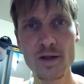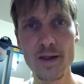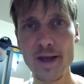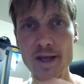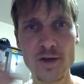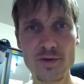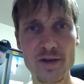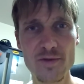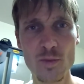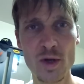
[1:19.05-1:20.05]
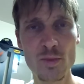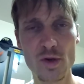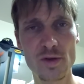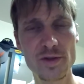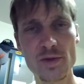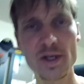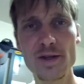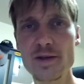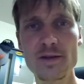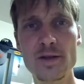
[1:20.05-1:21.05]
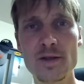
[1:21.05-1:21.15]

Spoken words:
Like entering from one portal to another?